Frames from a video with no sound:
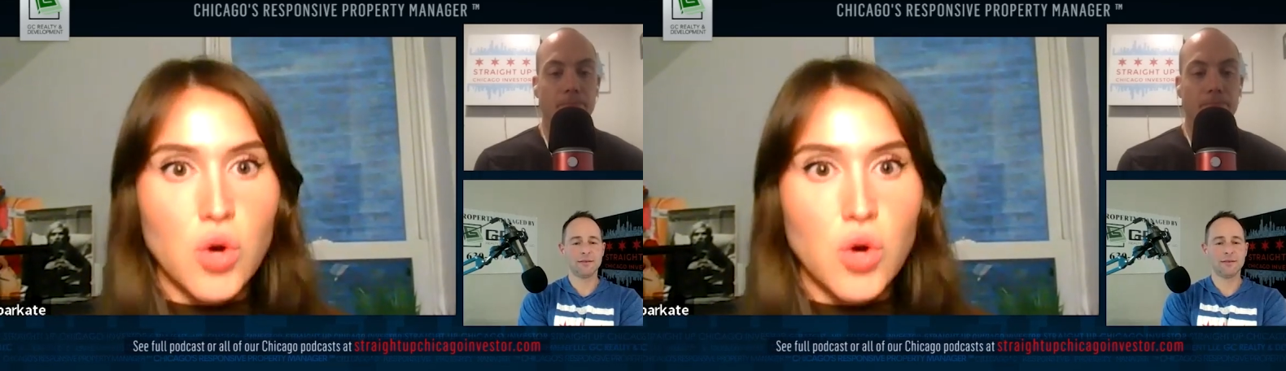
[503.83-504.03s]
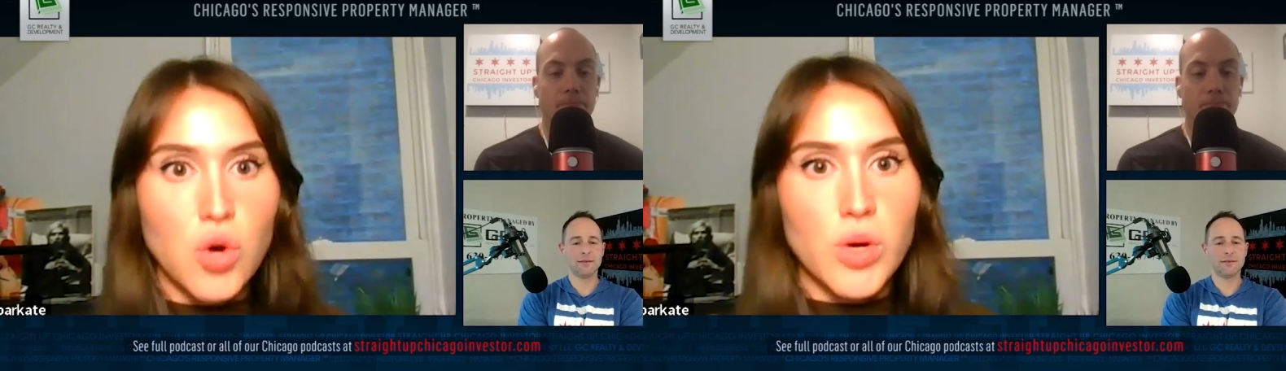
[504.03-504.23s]

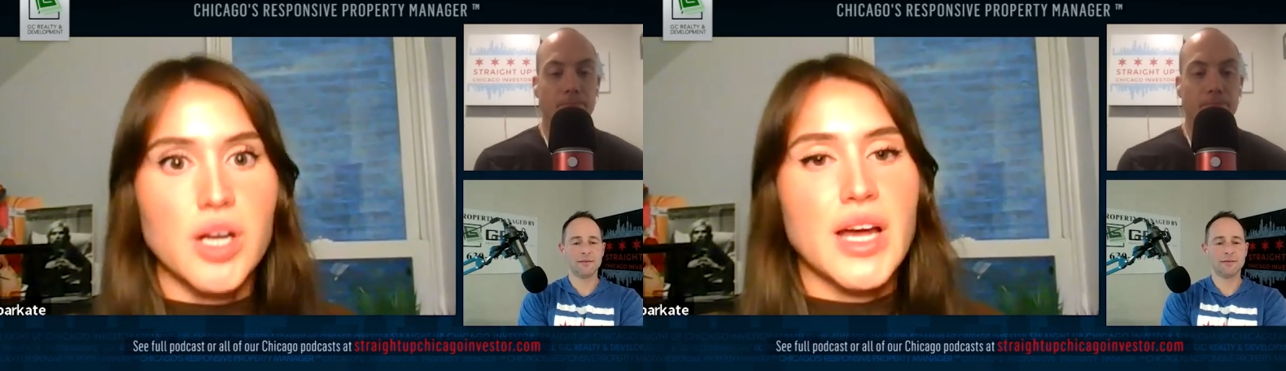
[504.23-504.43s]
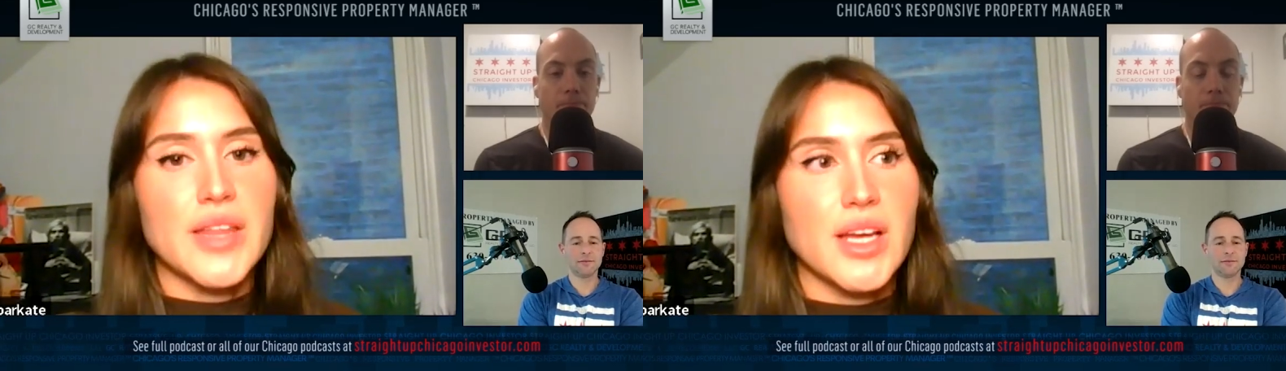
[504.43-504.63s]

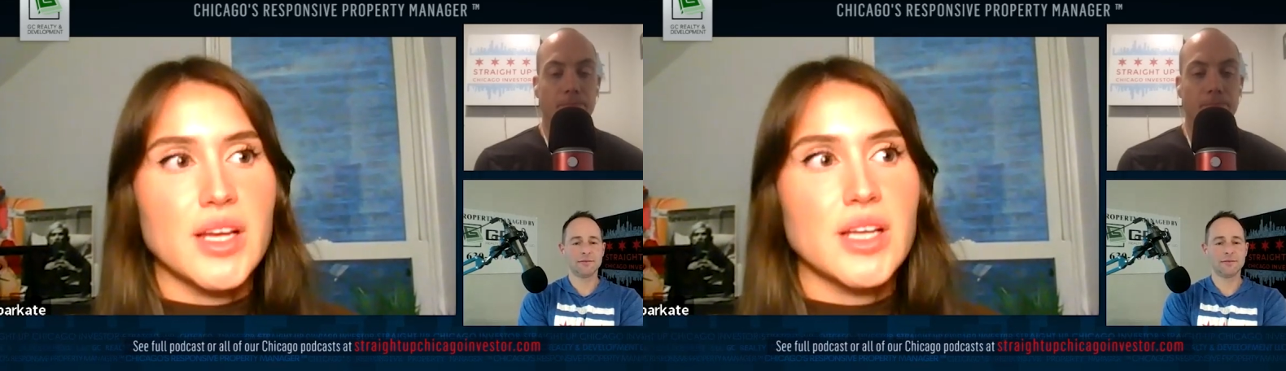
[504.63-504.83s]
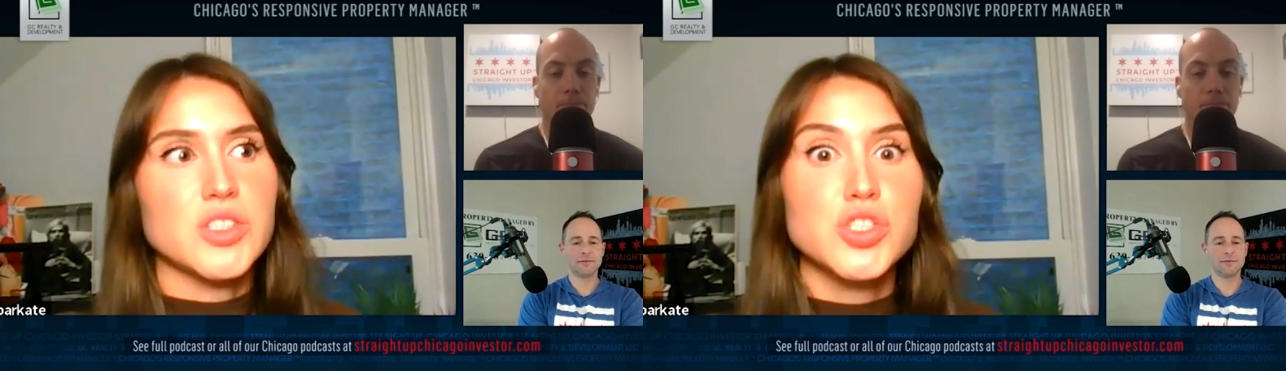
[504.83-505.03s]
Speaker 1: co-worker of
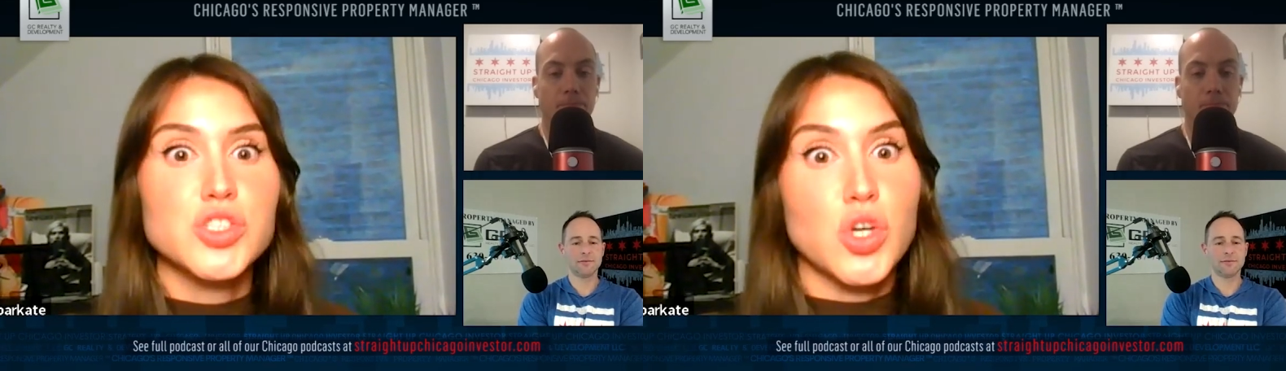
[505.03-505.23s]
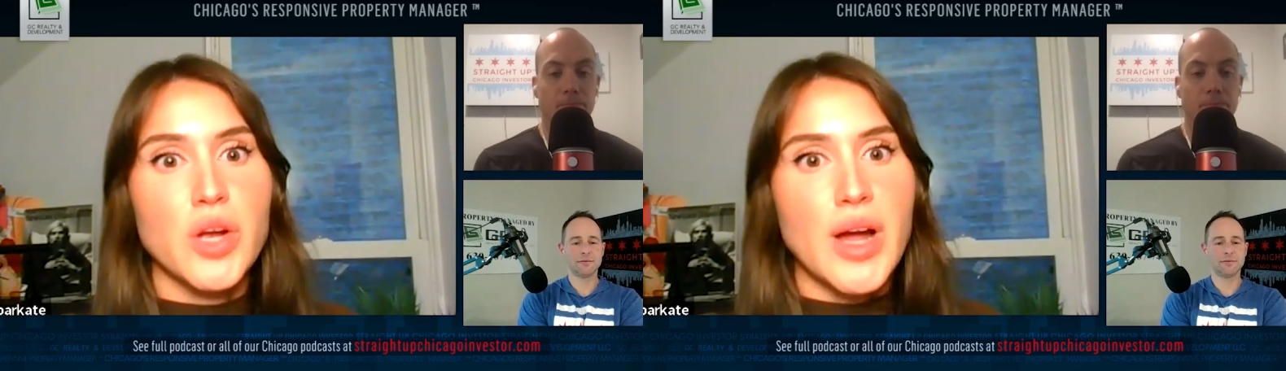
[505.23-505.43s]
mine that
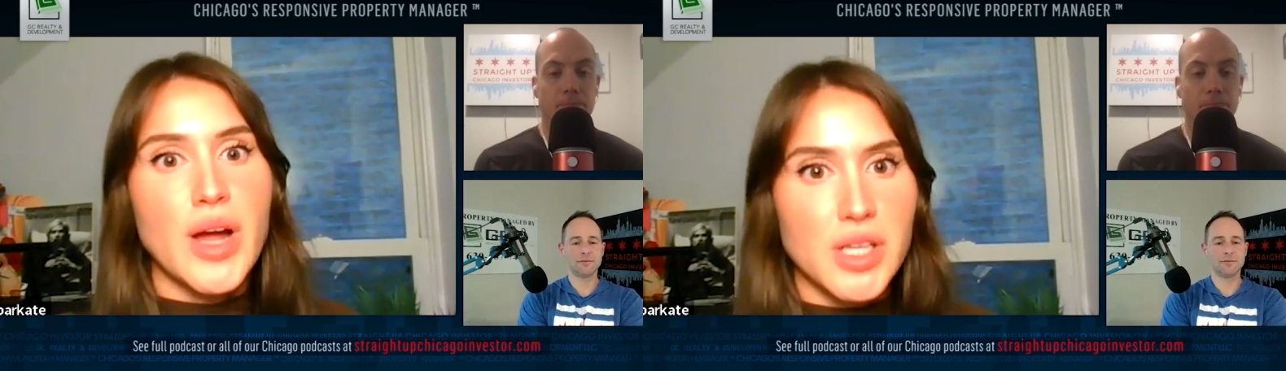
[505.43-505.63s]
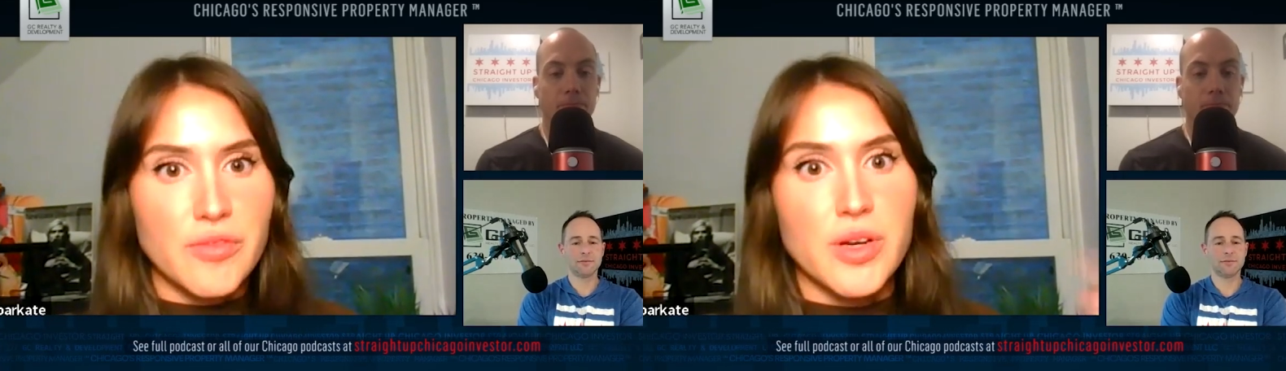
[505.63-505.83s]
she showed
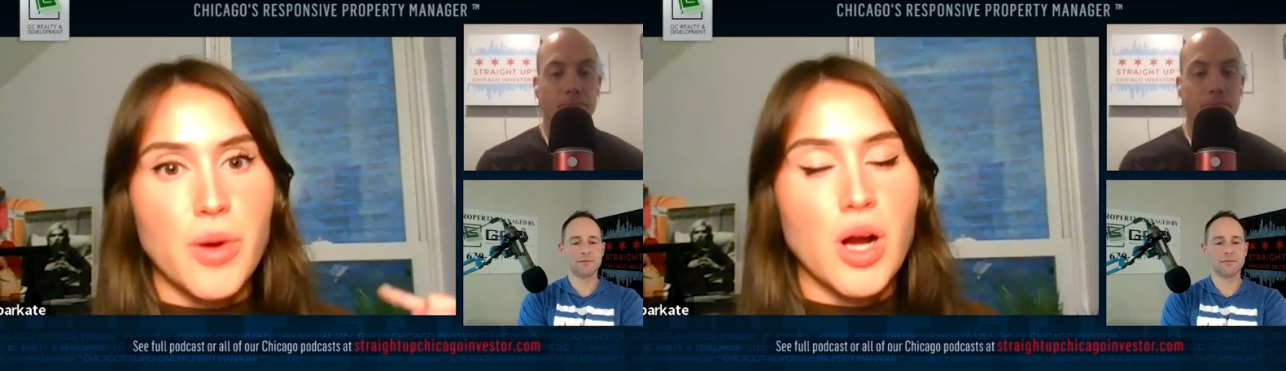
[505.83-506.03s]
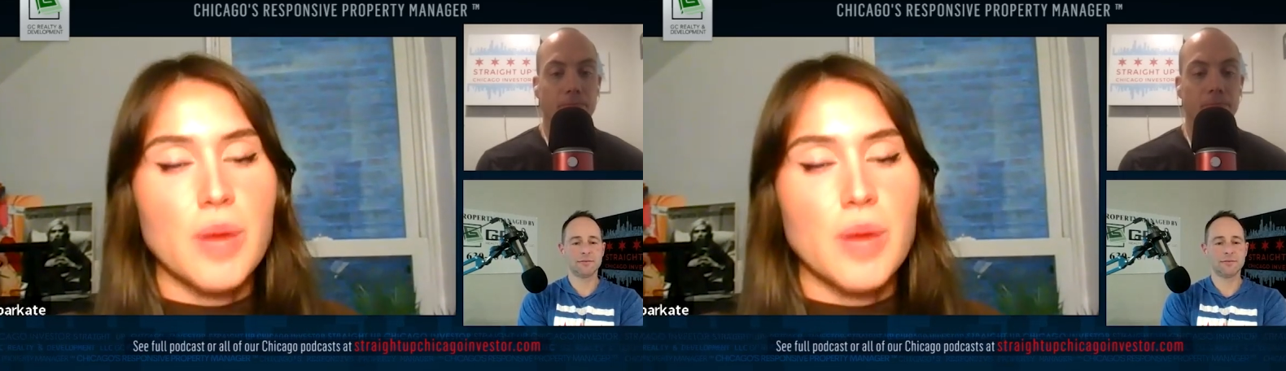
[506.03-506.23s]
me around
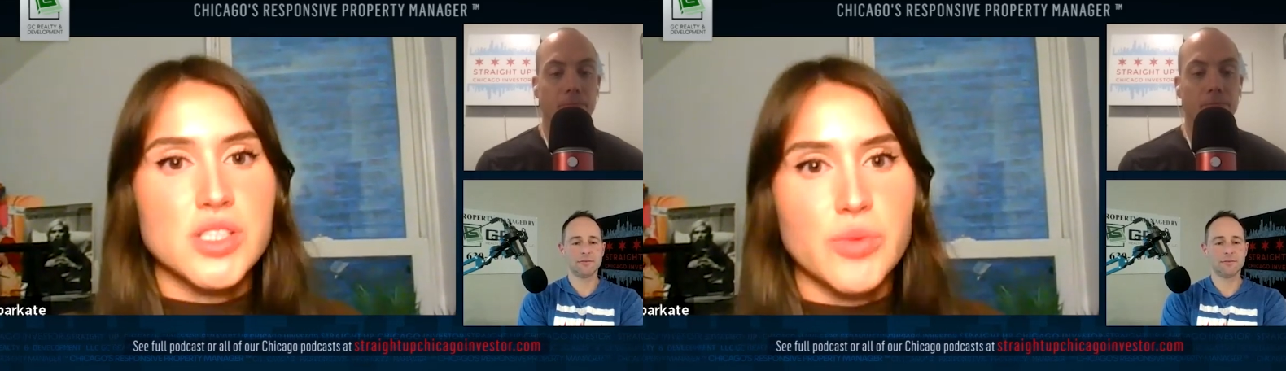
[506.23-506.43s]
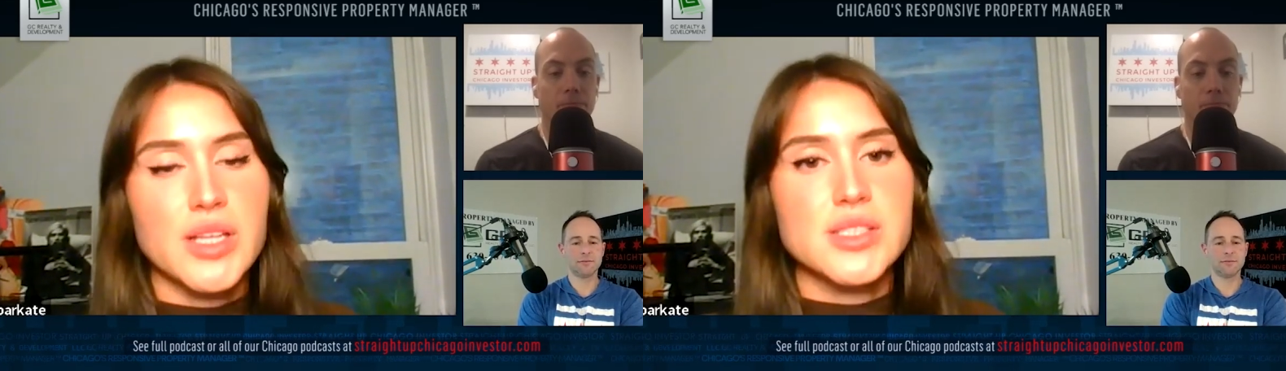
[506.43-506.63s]
different
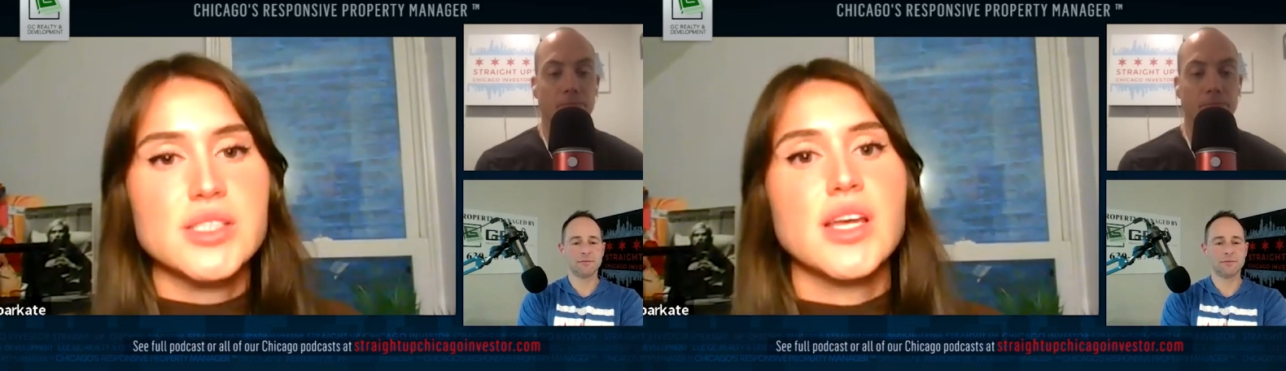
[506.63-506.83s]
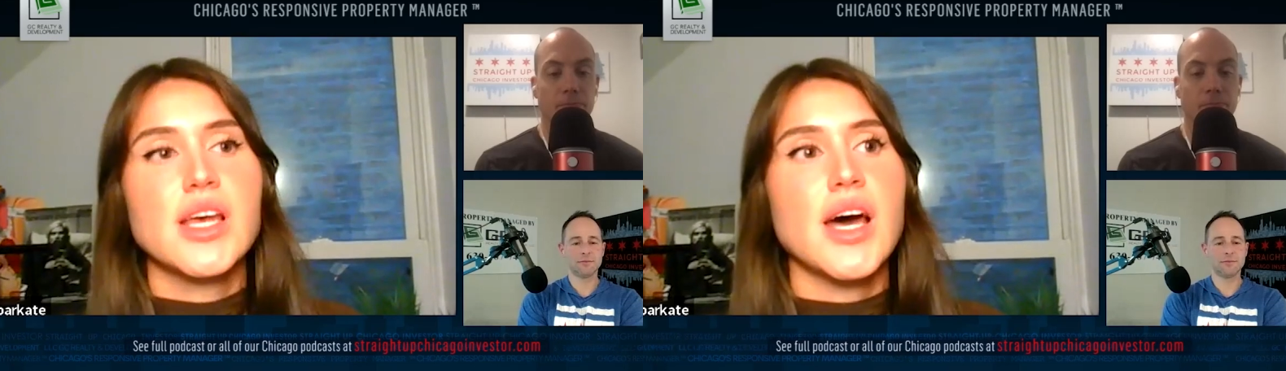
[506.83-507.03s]
apartments to
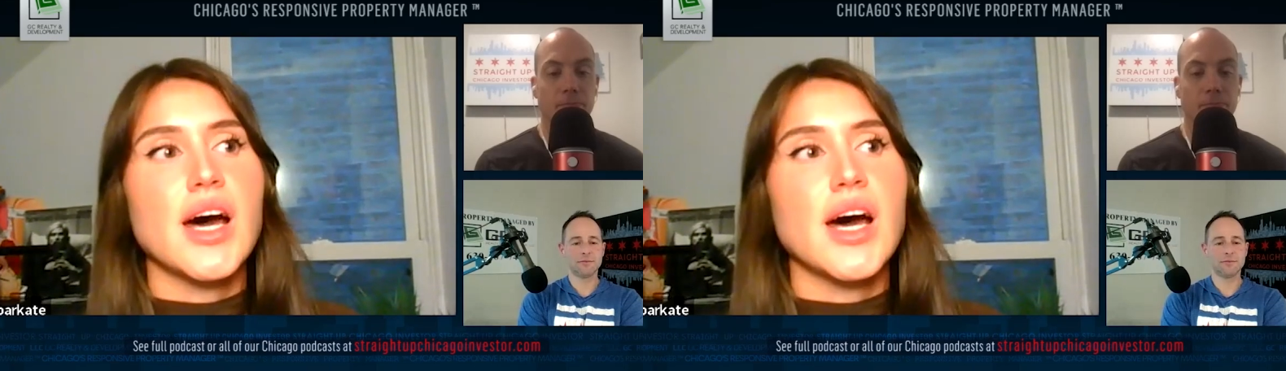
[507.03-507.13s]
rent.